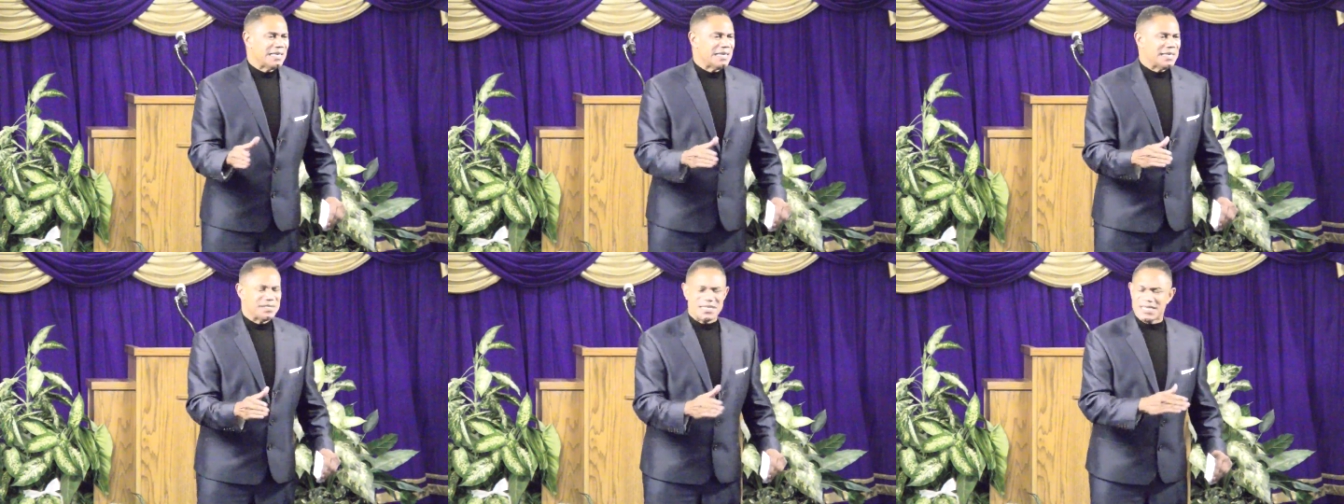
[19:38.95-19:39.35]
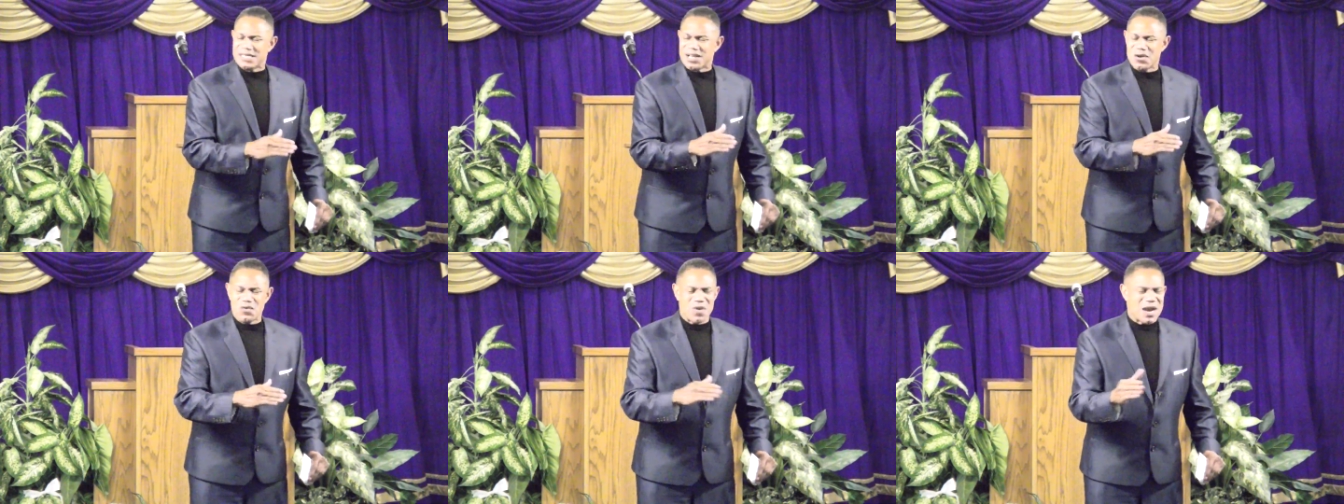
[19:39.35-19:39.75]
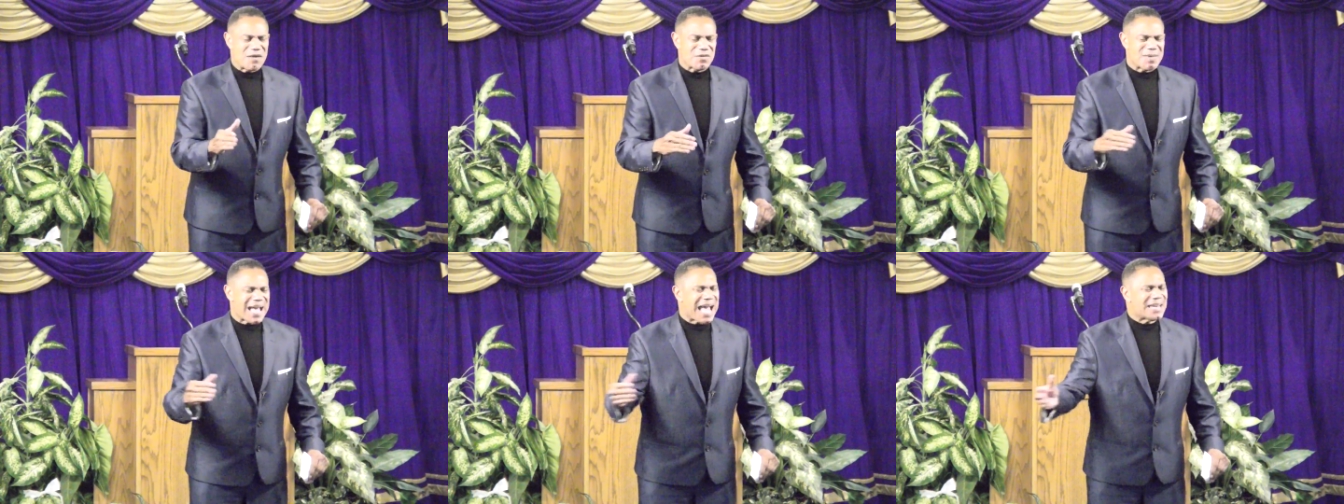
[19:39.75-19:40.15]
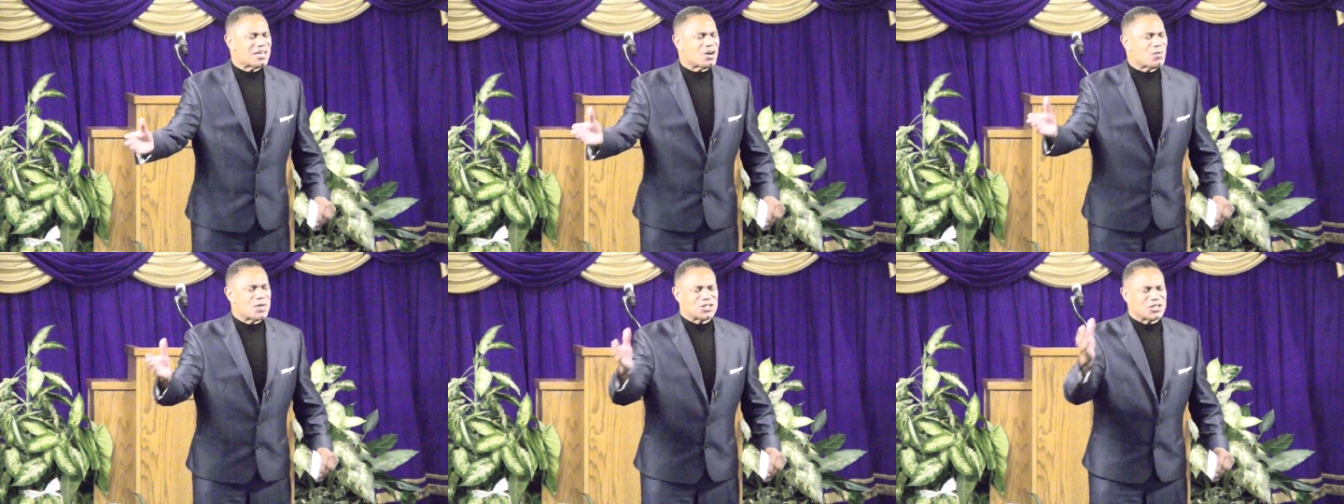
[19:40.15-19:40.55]
He said, don't worry about it. I
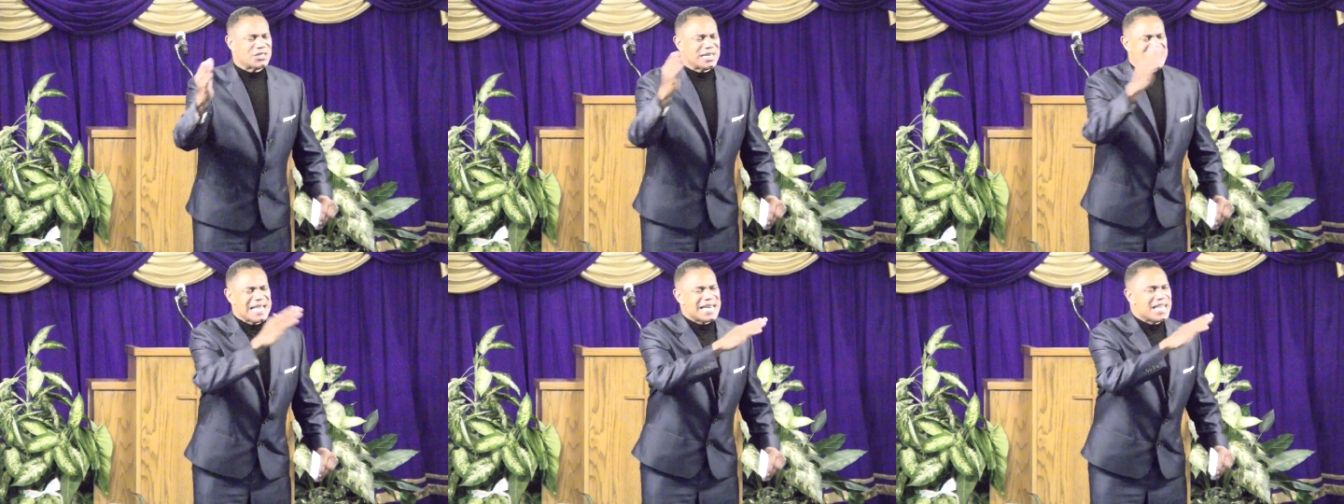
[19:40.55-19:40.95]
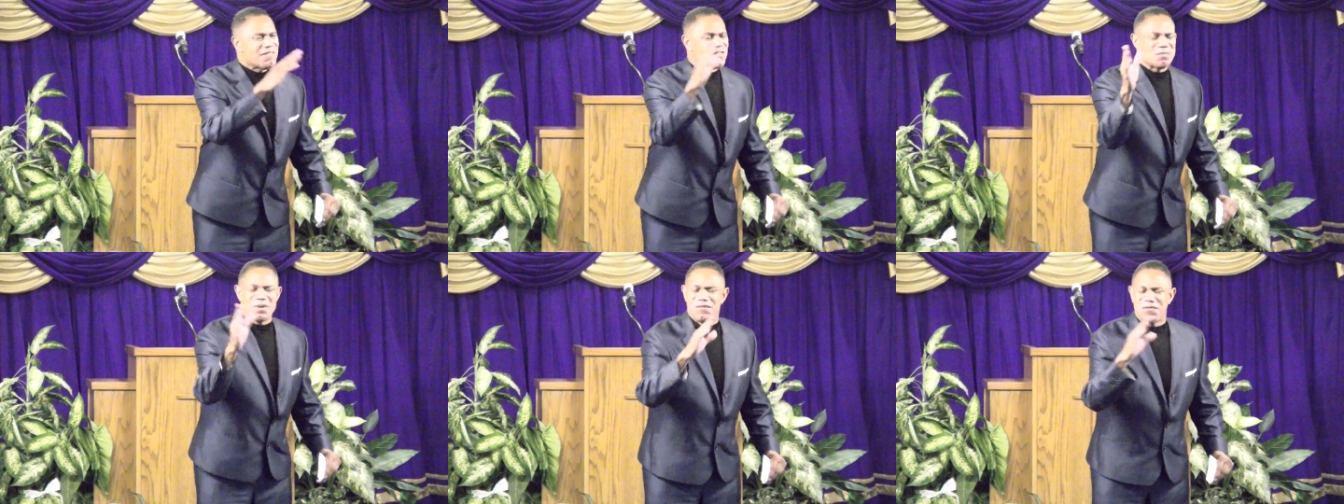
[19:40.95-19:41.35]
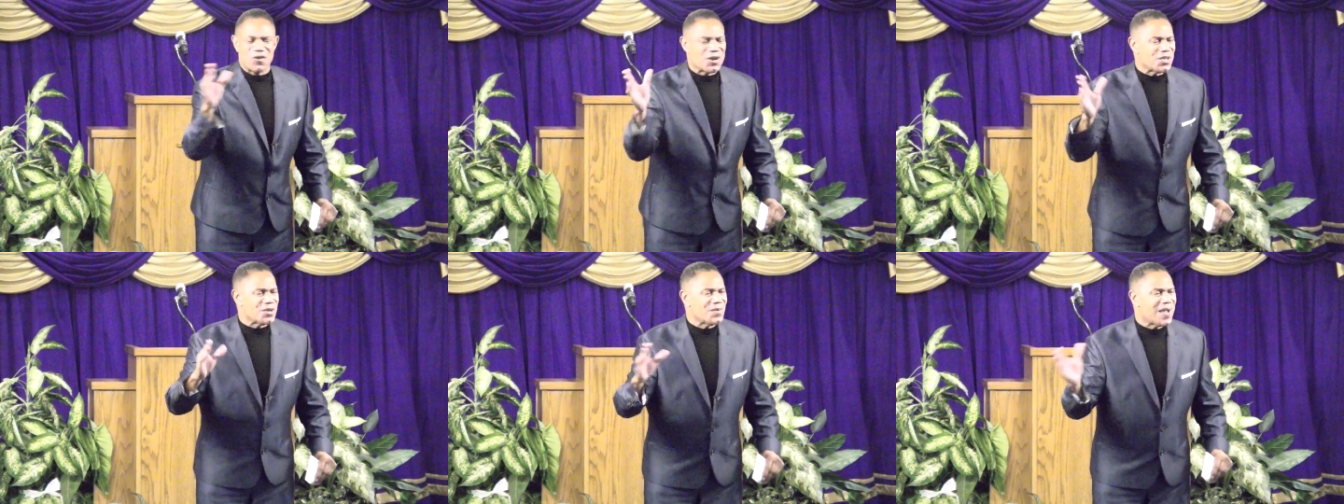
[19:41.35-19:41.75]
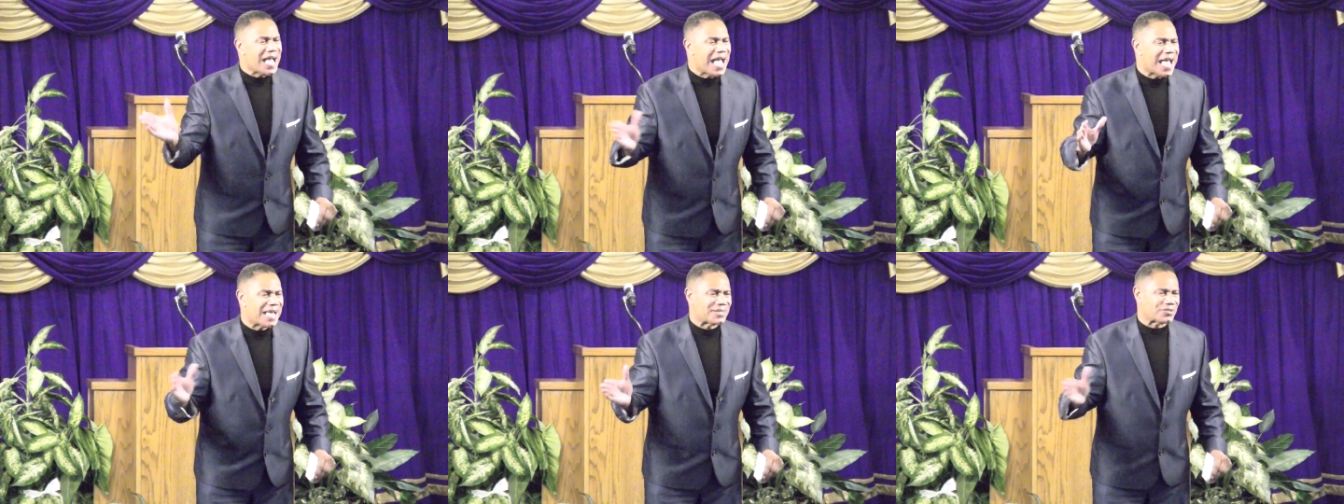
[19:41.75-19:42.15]
know what you need even before you
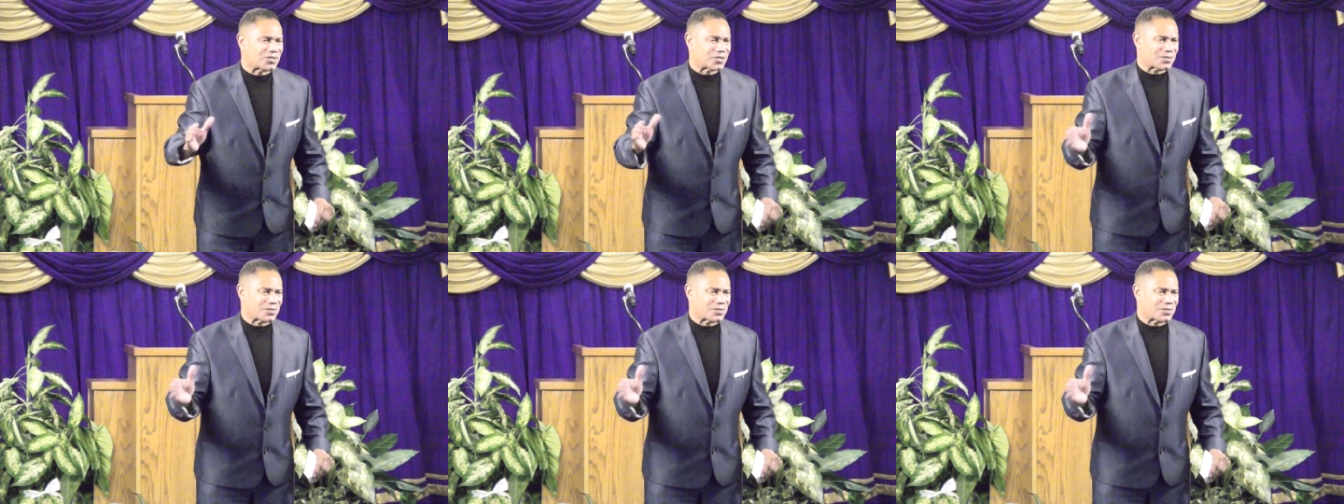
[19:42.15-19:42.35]
ask.